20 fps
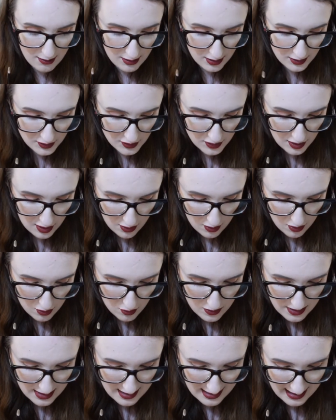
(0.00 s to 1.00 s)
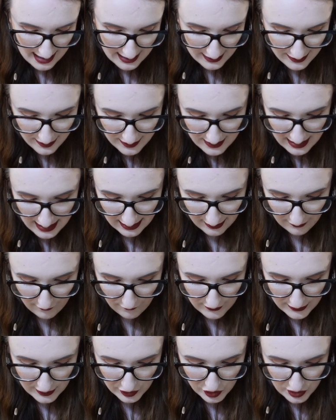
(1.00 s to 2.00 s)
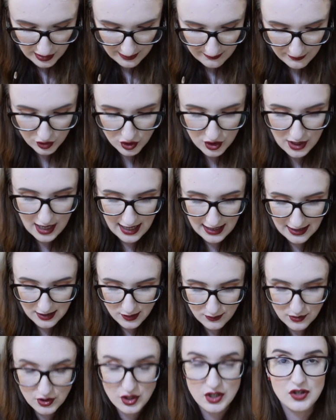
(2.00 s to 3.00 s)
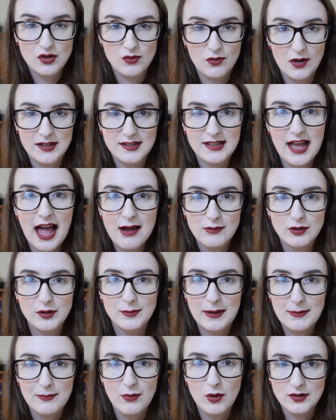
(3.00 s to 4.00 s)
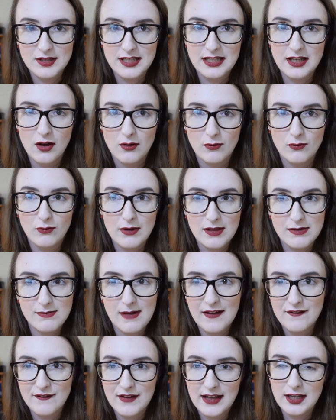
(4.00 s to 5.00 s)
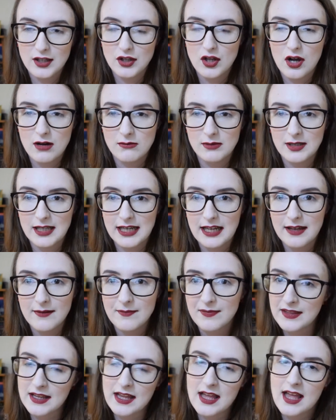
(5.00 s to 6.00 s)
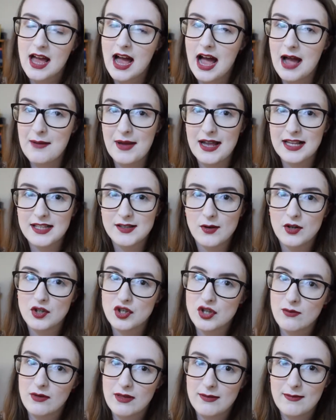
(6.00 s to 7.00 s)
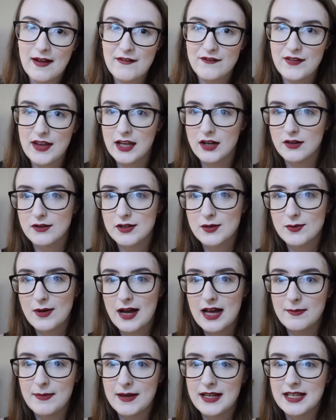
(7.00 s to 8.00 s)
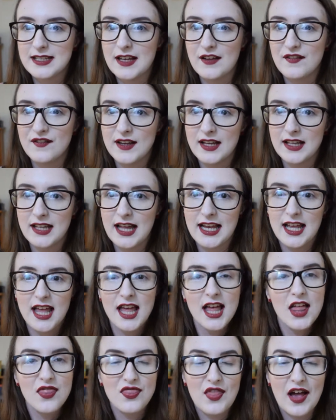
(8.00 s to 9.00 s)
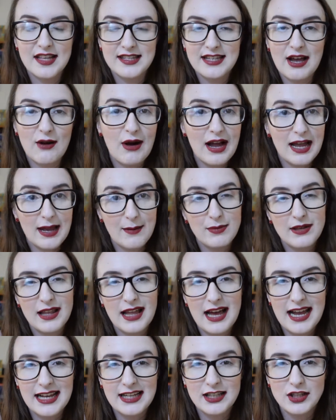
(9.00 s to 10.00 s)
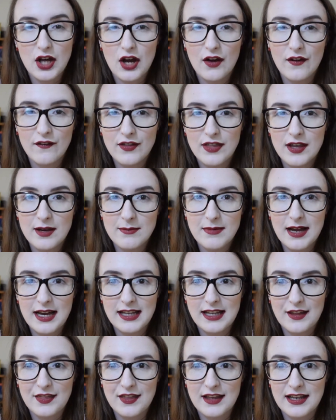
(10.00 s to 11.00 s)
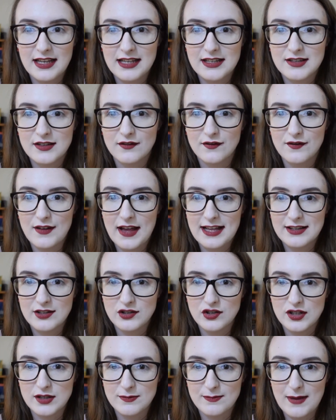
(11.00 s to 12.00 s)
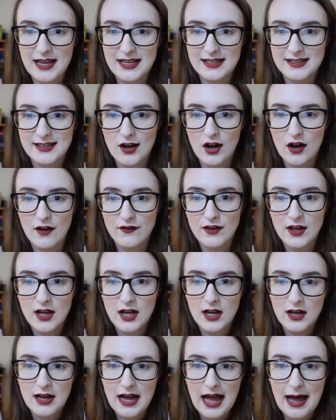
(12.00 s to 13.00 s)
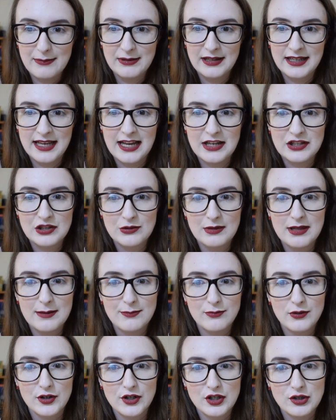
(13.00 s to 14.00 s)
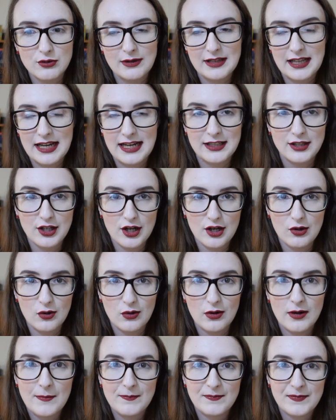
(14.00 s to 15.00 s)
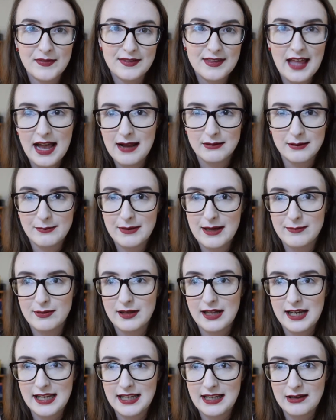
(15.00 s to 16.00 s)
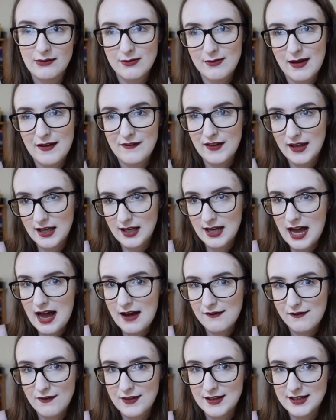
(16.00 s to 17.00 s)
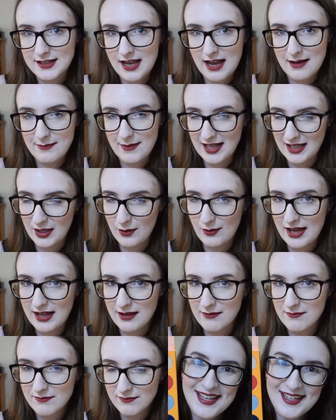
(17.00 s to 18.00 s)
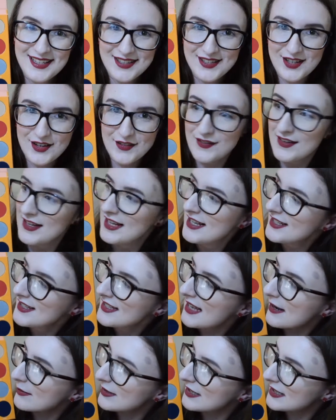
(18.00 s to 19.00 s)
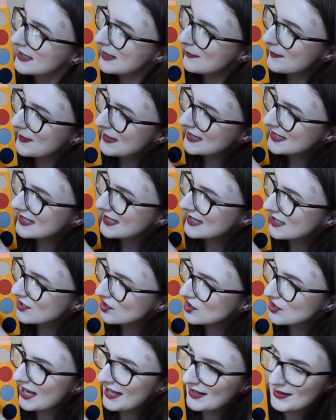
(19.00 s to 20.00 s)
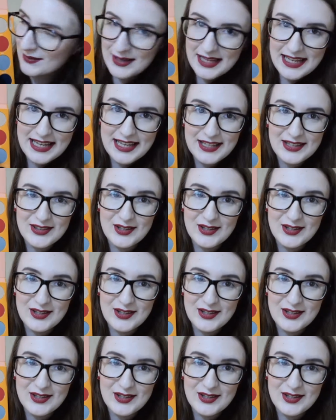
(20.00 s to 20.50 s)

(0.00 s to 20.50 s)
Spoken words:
So I think for the shimmer shades, which is the ones that I would be putting on with my finger normally, I might swatch them with my finger as well, because I feel like that's how I apply a lot of them, and I think it's unfair to just base it off application with a brush when I know that I'm going to be applying it with my finger half of the time anyway. So first I'm going to dip into this shadow here,